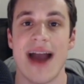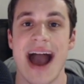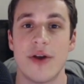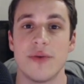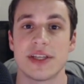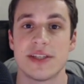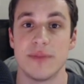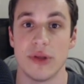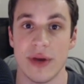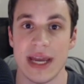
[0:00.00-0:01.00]
how to
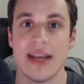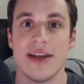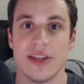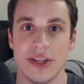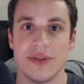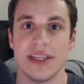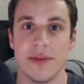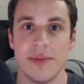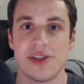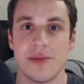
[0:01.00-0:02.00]
exploit using
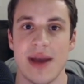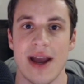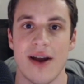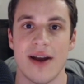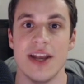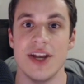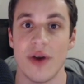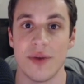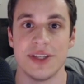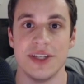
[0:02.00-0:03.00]
the bishop pair and
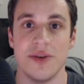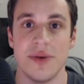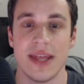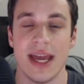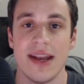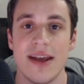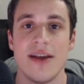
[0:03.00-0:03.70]
knowing what to do with it.